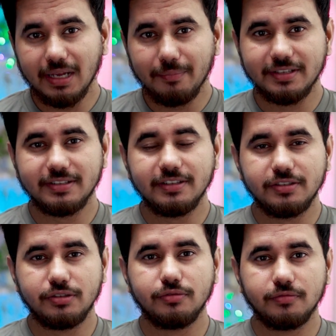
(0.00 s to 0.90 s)

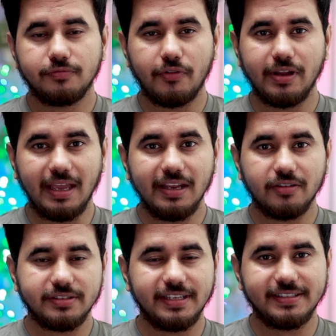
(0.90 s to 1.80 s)
megapixels to 48
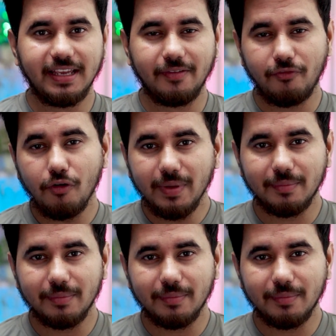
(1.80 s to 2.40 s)
or 64